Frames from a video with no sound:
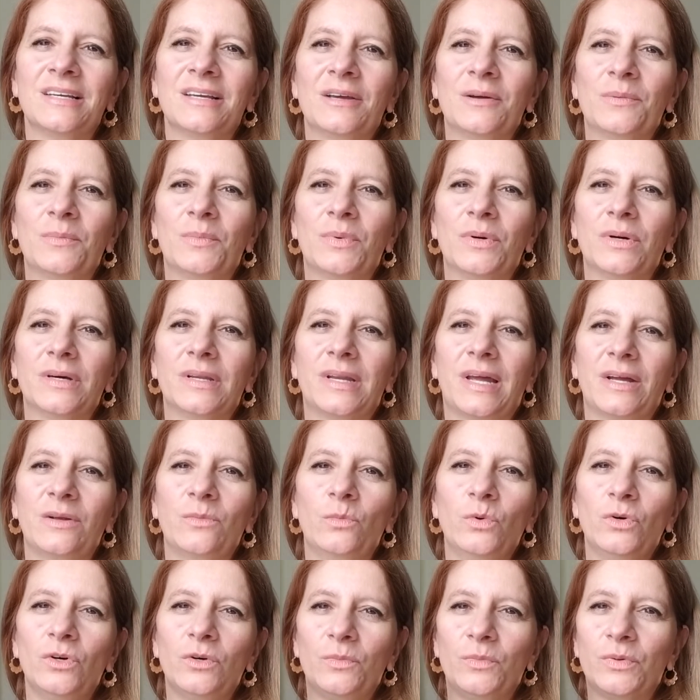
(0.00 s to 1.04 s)
But I
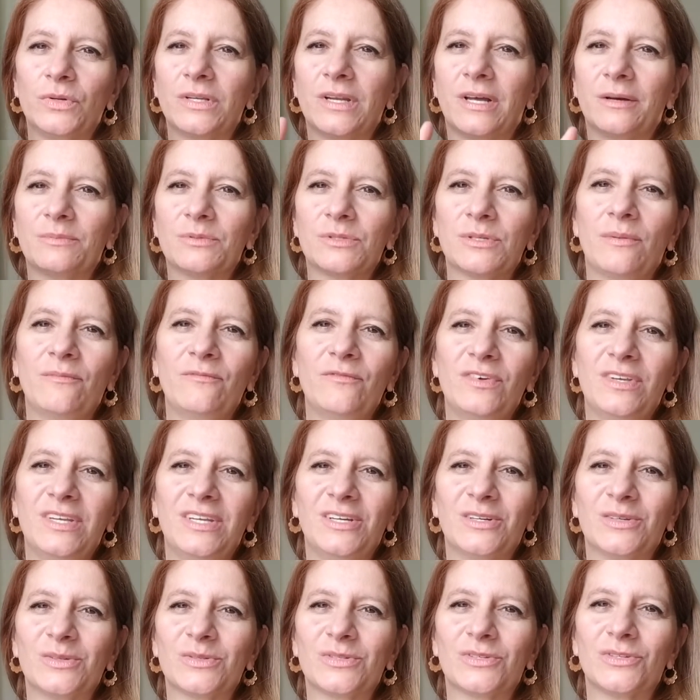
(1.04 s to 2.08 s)
will put up some
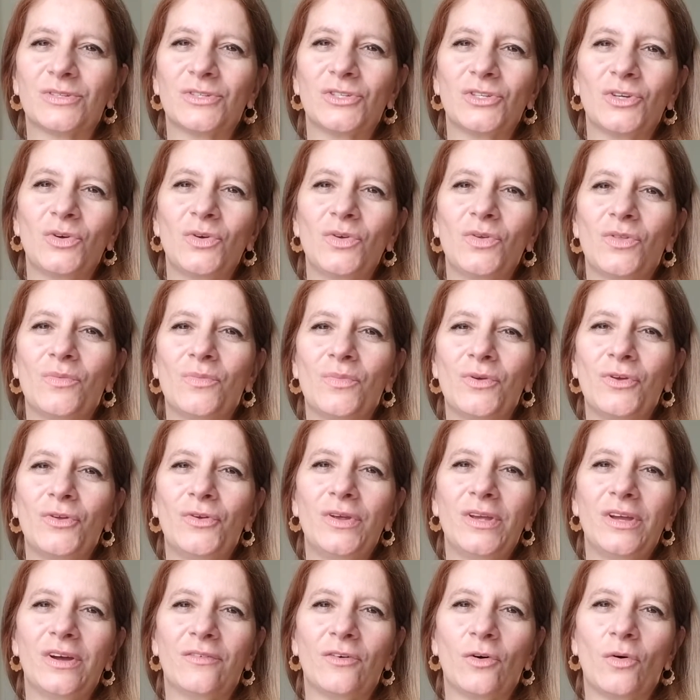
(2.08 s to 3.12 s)
videos to show you the
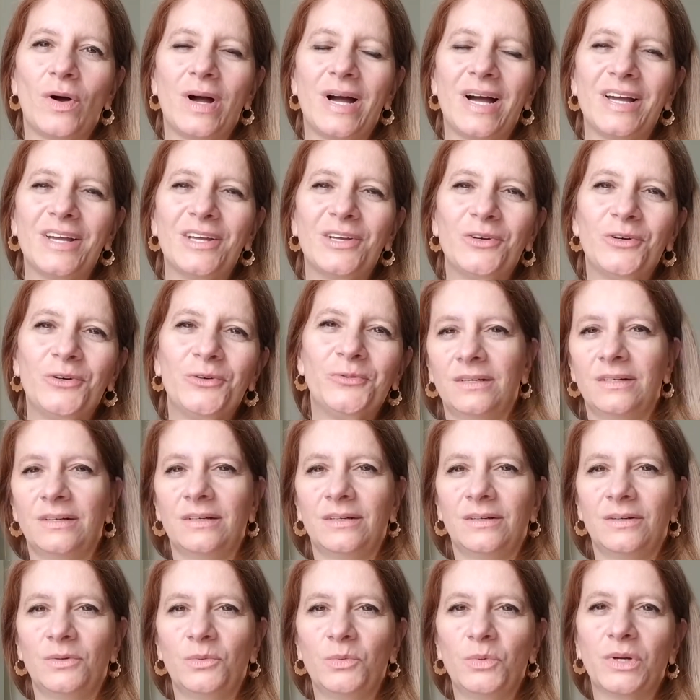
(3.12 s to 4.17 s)
beauty of Ohio.
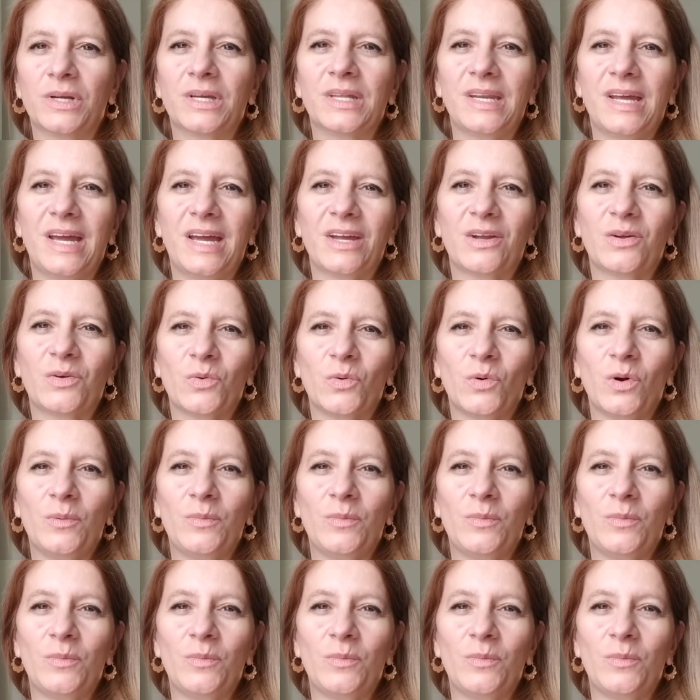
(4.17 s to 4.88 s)
Ric and I grew up